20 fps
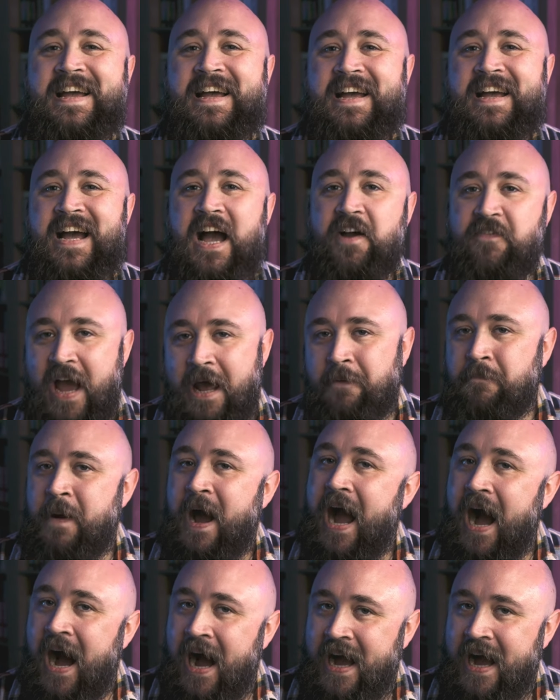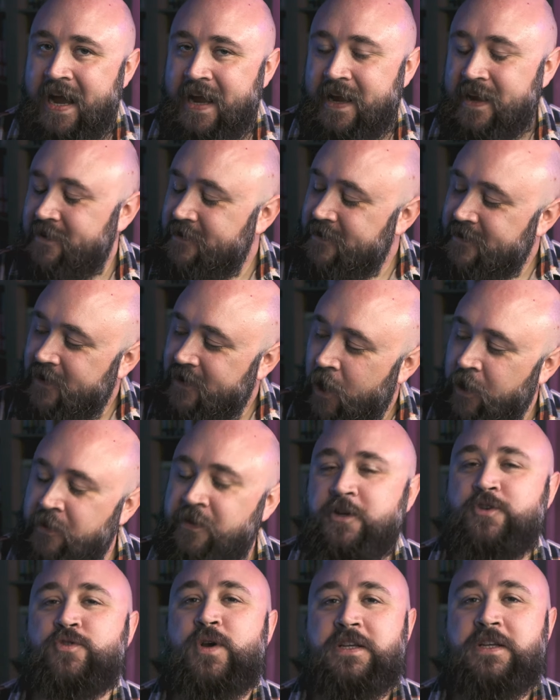I've had my eye on the
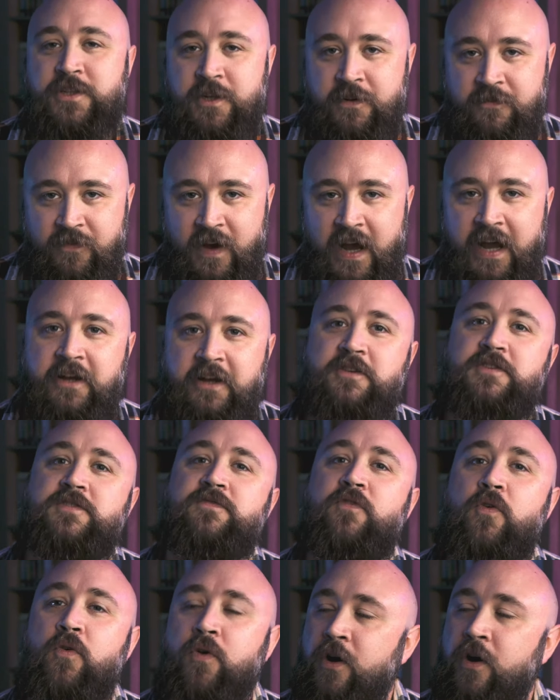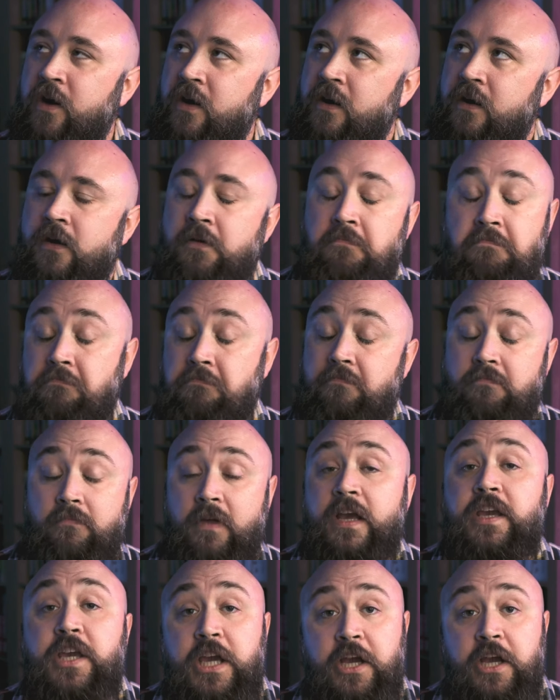Dresden Files for
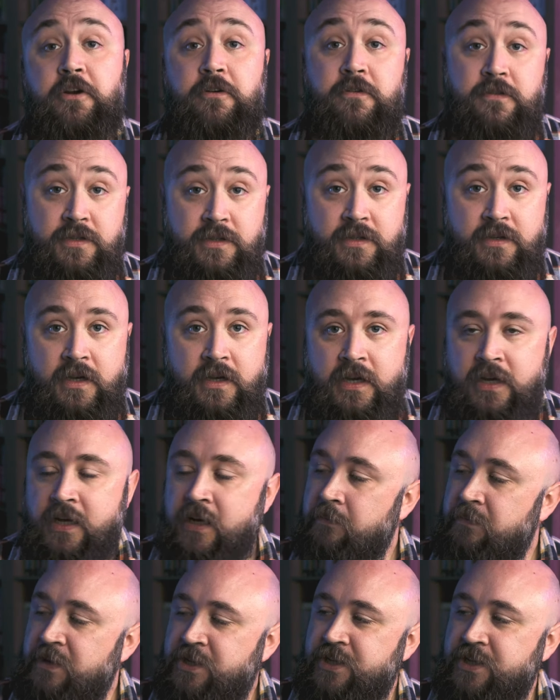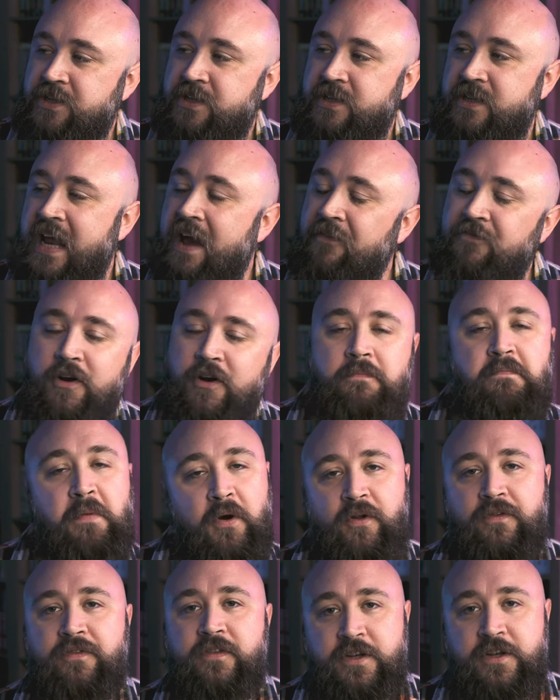years, but just never
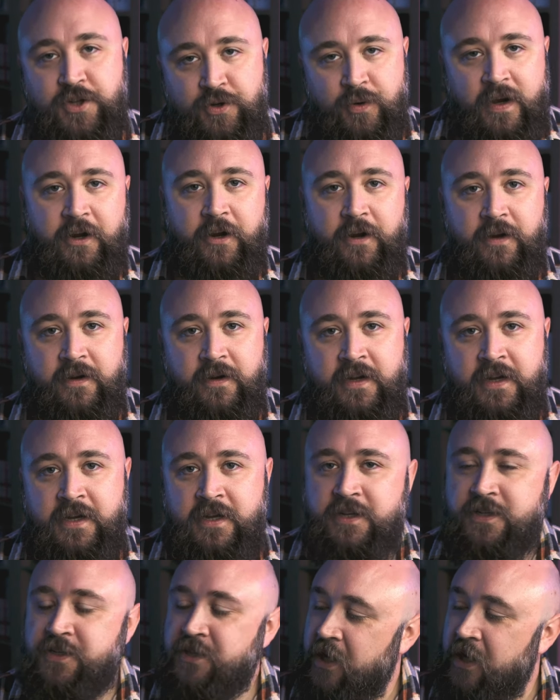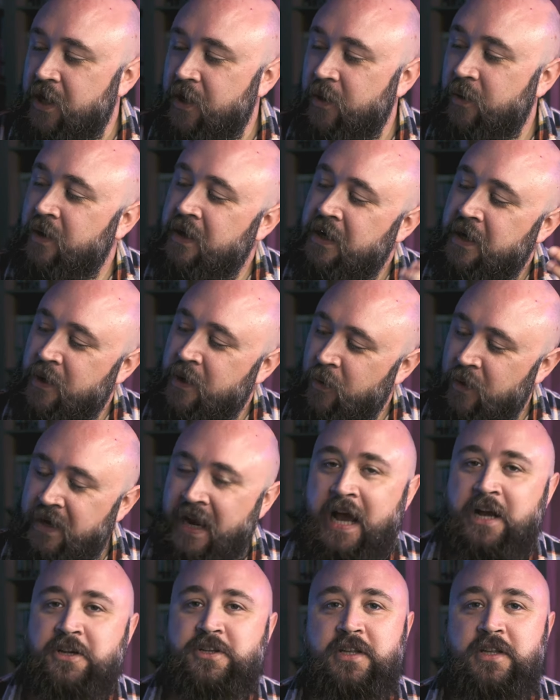pulled the trigger. So when
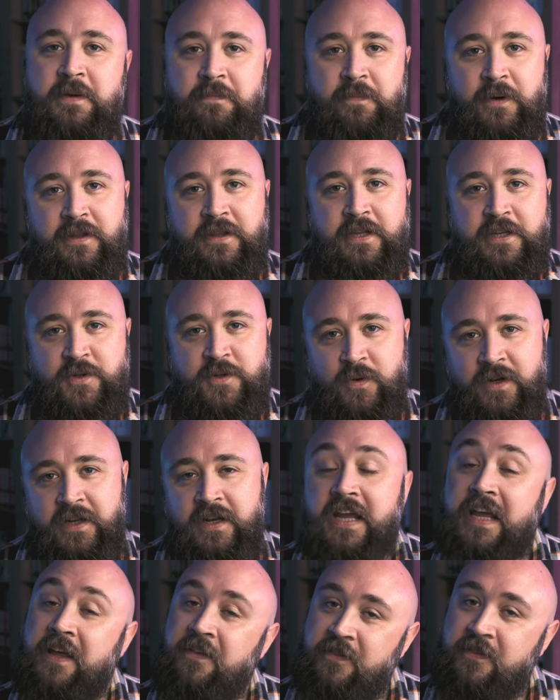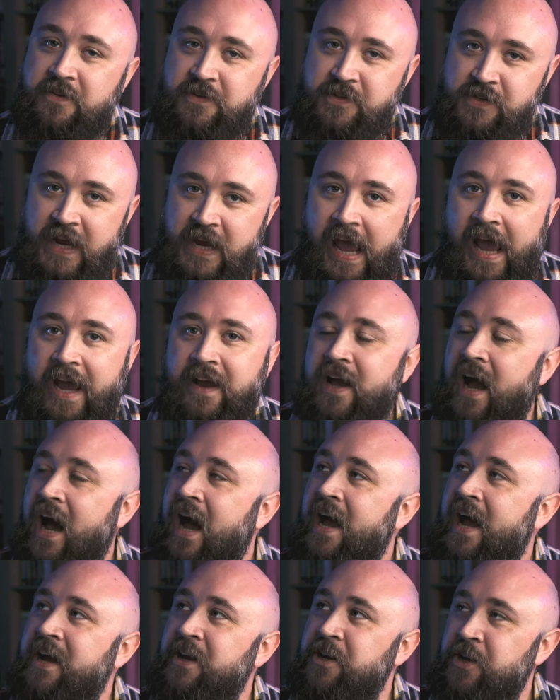Ashley put this one in the stack,
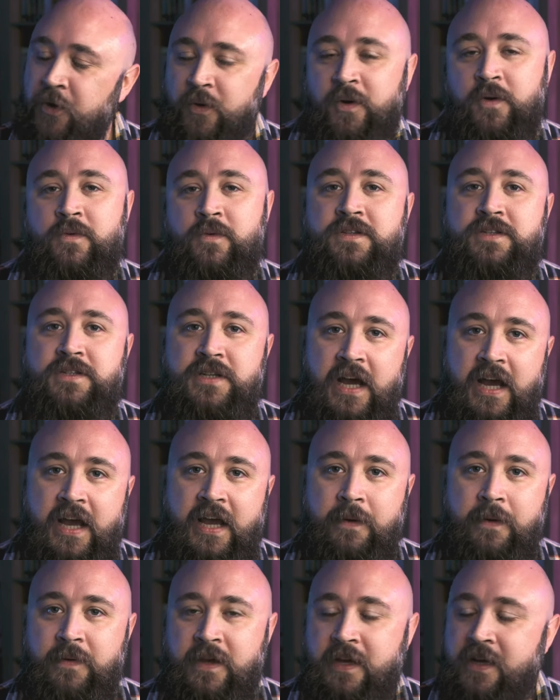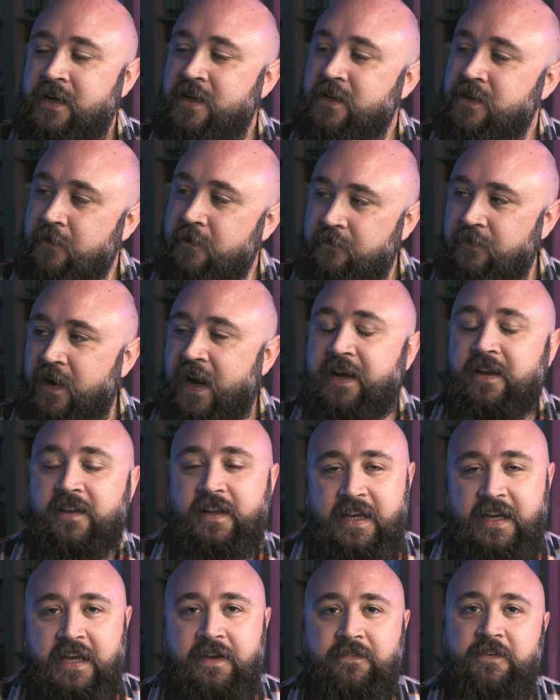I knew it was time to
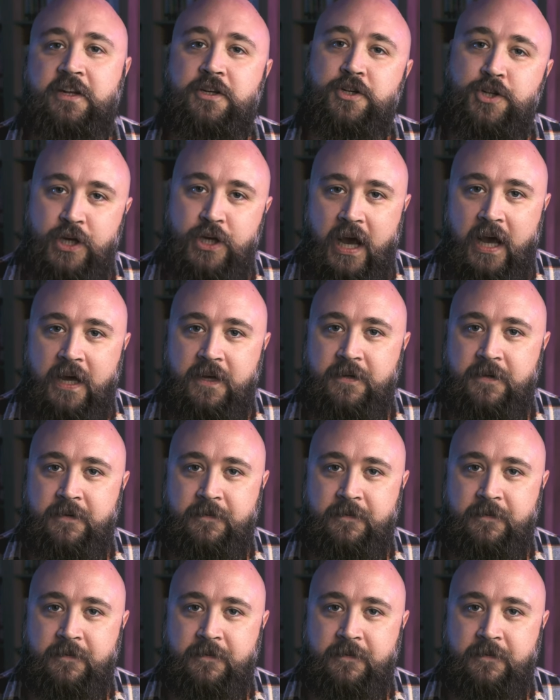finally give it a shot.